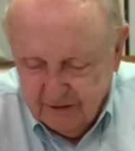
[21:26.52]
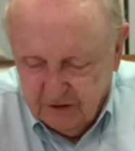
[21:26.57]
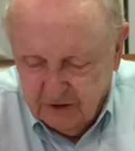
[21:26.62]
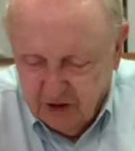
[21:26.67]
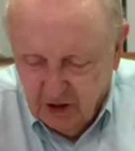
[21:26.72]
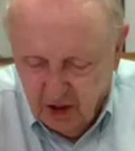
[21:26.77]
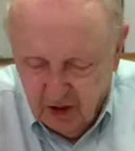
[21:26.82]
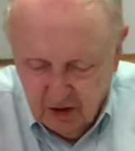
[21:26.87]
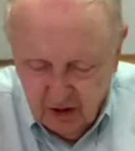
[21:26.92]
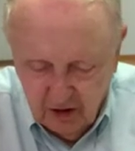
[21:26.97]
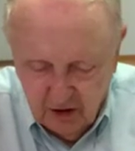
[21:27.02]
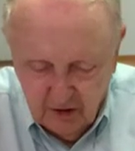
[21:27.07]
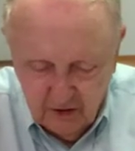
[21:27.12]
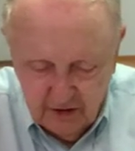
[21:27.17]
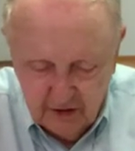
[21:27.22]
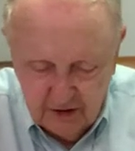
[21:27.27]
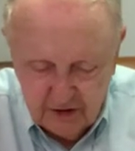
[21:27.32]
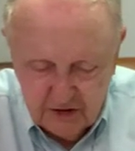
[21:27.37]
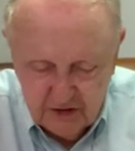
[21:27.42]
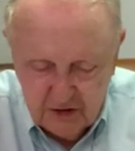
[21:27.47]
John
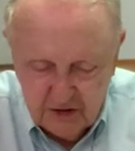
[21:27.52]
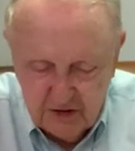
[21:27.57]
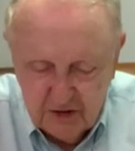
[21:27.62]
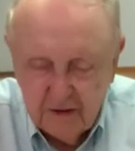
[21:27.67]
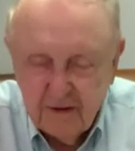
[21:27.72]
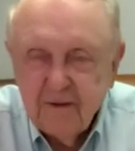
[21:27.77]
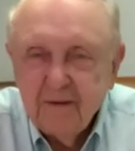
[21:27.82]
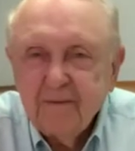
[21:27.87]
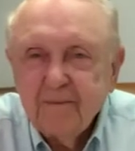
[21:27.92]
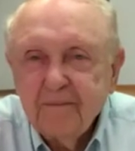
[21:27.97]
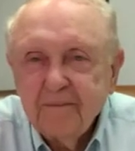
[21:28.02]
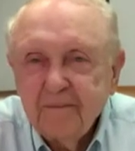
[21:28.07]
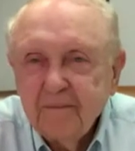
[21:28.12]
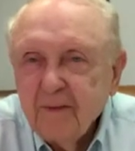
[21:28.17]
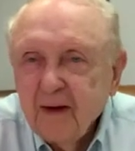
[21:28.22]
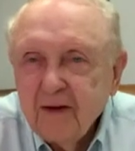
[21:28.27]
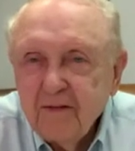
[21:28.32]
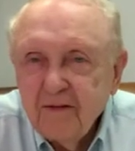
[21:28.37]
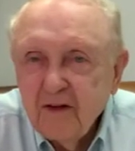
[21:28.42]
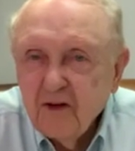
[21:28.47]
Lewis
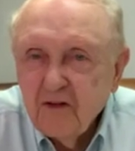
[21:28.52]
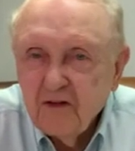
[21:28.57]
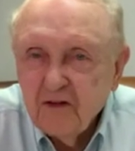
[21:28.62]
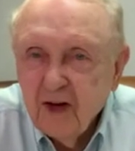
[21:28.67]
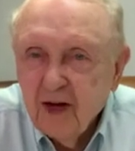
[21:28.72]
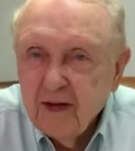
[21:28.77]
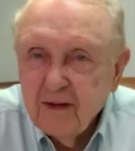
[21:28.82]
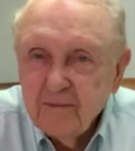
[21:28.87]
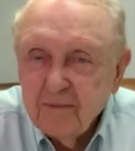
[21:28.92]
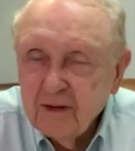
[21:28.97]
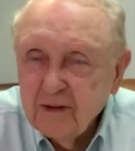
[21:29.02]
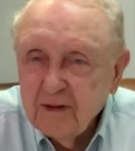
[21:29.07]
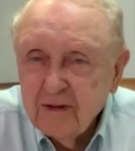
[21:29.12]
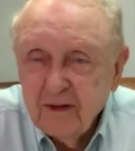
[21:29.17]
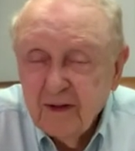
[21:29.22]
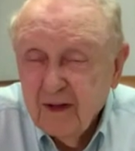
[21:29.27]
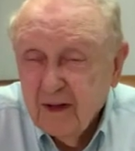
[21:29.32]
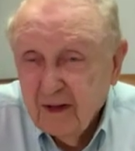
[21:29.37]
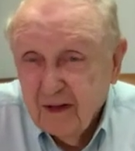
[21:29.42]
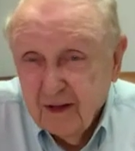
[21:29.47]
made this statement
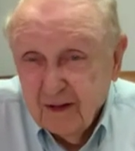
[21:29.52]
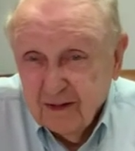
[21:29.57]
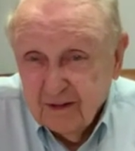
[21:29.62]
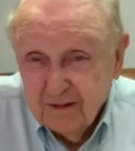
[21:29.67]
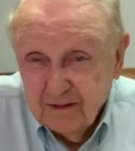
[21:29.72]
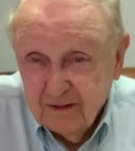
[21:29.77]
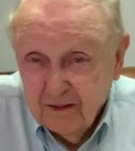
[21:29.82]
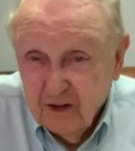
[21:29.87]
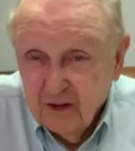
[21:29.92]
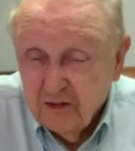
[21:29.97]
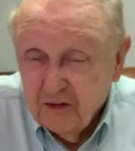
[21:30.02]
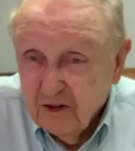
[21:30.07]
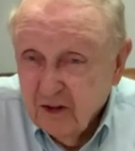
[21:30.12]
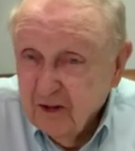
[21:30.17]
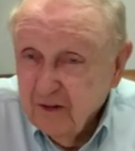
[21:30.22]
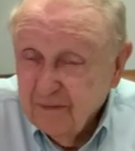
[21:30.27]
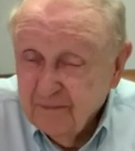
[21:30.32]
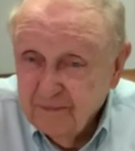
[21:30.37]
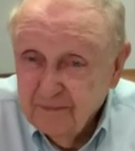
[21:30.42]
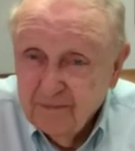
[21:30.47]
just
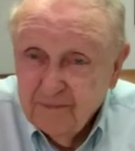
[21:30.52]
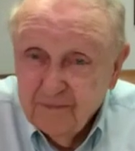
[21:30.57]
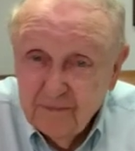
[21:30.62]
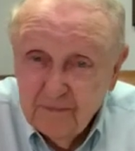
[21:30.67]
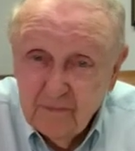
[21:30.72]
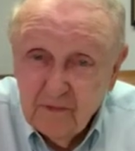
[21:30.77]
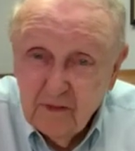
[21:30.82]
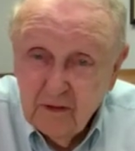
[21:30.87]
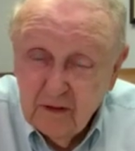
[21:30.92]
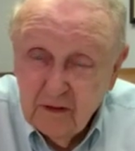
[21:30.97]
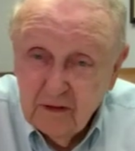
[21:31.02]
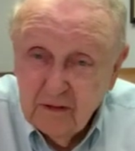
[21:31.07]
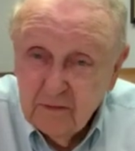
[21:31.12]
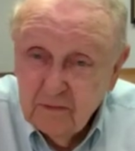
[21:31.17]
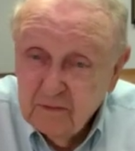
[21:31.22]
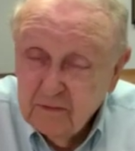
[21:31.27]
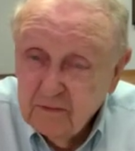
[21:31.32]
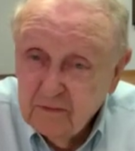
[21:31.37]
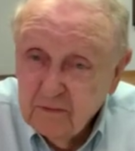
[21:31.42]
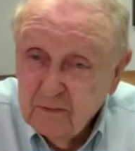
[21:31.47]
about
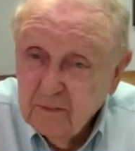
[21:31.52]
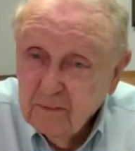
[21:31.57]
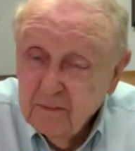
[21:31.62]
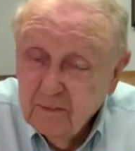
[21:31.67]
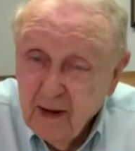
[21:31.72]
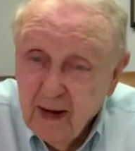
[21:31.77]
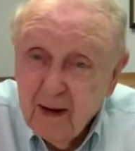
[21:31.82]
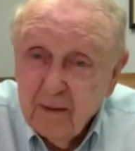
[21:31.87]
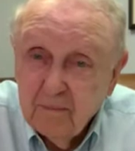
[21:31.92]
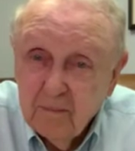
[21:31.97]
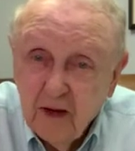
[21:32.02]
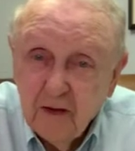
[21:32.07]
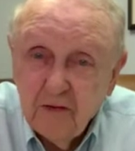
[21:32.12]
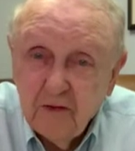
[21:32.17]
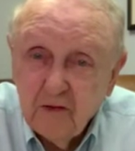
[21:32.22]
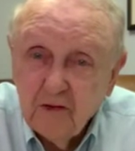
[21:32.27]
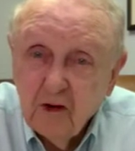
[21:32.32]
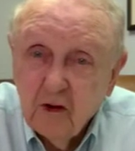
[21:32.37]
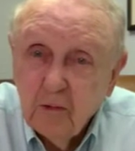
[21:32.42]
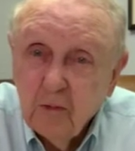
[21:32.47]
a month
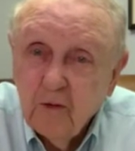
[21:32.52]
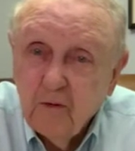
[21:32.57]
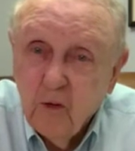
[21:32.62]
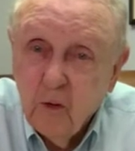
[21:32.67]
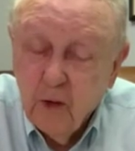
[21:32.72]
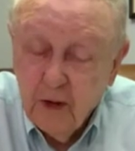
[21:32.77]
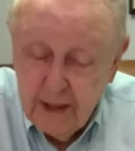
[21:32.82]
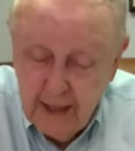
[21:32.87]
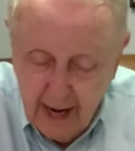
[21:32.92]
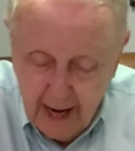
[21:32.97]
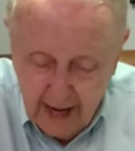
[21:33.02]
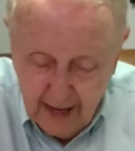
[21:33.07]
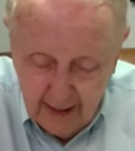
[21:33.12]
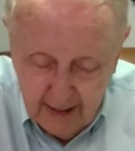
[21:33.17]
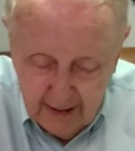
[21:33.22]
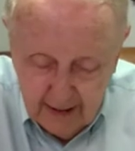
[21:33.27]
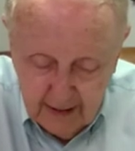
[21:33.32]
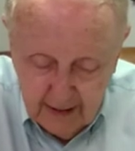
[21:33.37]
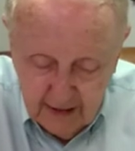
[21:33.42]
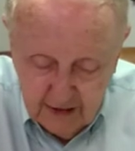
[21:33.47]
or so before he
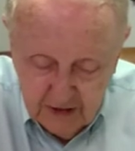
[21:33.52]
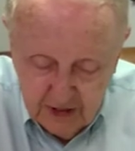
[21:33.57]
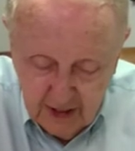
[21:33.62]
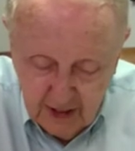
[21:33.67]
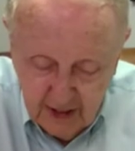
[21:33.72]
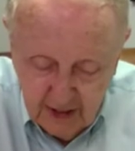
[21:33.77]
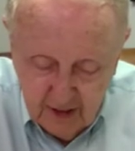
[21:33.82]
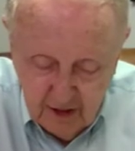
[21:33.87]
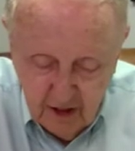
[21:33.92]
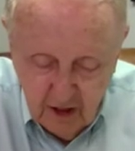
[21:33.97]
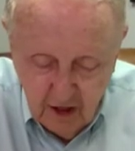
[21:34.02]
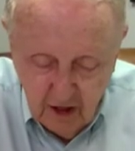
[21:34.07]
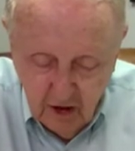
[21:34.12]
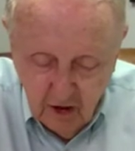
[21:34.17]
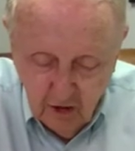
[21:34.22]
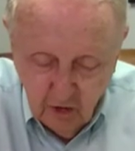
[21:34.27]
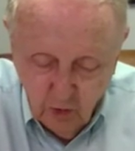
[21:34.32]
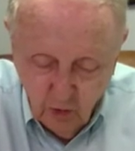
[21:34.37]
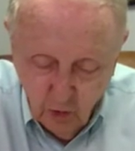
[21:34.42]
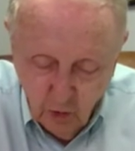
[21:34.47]
died. He said,
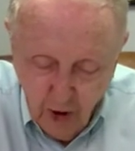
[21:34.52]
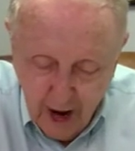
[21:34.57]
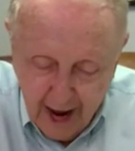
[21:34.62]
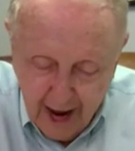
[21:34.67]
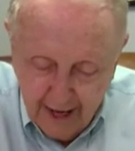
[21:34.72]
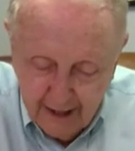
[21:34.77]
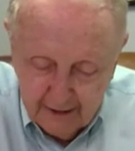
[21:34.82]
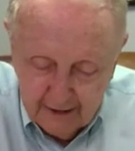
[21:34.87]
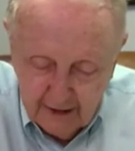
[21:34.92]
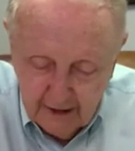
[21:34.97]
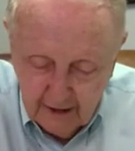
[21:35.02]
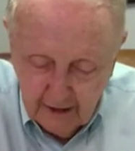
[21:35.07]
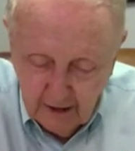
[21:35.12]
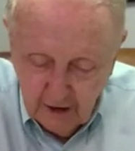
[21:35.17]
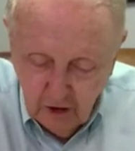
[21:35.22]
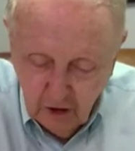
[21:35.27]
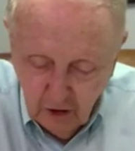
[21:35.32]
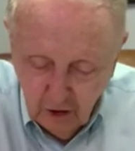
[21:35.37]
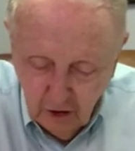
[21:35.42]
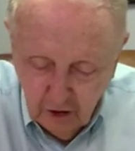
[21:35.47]

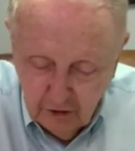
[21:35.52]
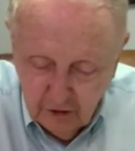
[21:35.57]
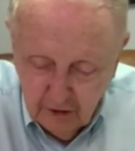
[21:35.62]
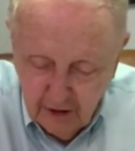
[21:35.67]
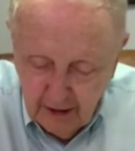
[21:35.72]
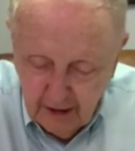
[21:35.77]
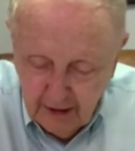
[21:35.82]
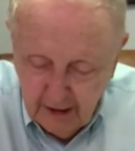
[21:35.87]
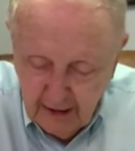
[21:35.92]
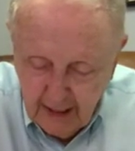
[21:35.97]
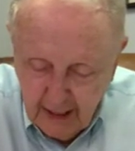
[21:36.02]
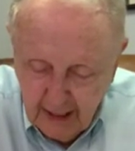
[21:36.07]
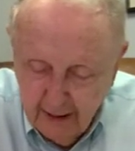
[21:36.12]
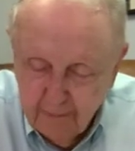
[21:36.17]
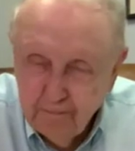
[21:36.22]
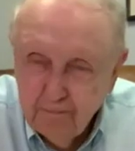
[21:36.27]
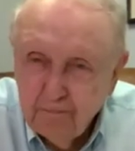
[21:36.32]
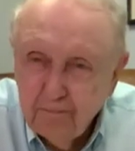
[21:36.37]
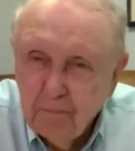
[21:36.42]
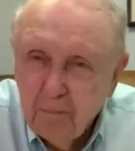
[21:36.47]
"Rioting, looting,
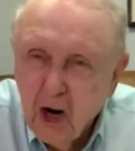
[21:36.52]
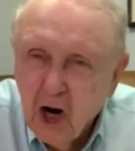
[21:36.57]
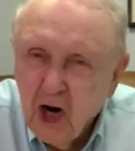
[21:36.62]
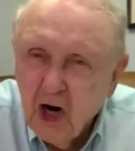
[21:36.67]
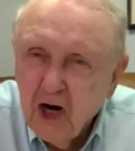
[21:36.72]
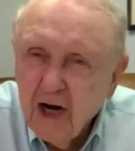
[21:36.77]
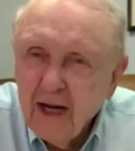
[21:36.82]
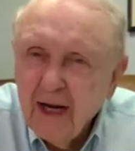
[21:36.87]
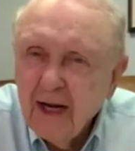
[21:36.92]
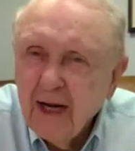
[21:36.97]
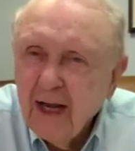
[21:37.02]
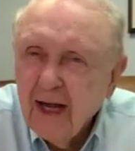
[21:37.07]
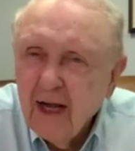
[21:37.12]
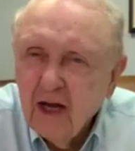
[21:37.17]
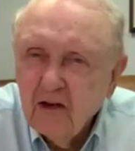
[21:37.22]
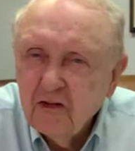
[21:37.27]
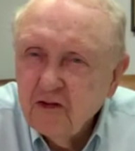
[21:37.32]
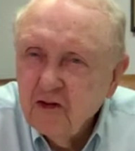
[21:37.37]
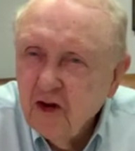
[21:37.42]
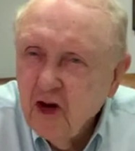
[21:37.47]
and burning
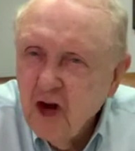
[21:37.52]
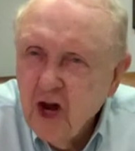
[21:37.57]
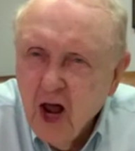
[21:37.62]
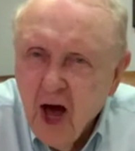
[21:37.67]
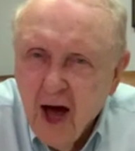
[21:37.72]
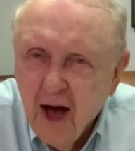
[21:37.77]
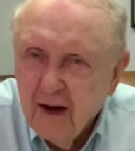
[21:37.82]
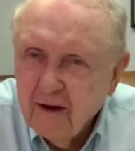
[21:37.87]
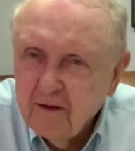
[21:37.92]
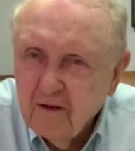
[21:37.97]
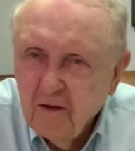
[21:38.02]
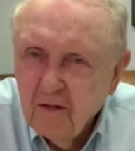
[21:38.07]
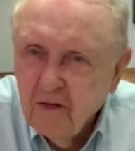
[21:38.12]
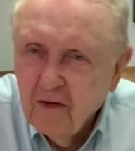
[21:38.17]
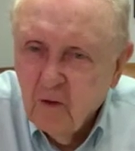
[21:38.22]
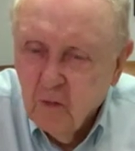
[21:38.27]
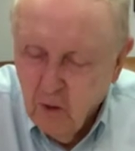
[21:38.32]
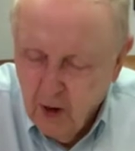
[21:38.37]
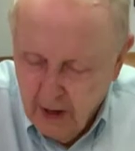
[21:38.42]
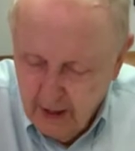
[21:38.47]
is not
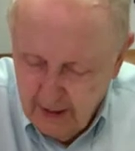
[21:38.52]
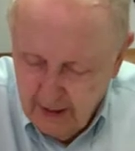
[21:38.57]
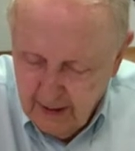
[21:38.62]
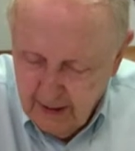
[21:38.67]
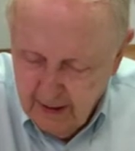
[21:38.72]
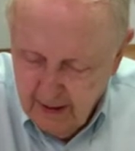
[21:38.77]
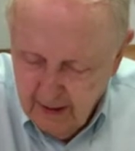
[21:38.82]
the way.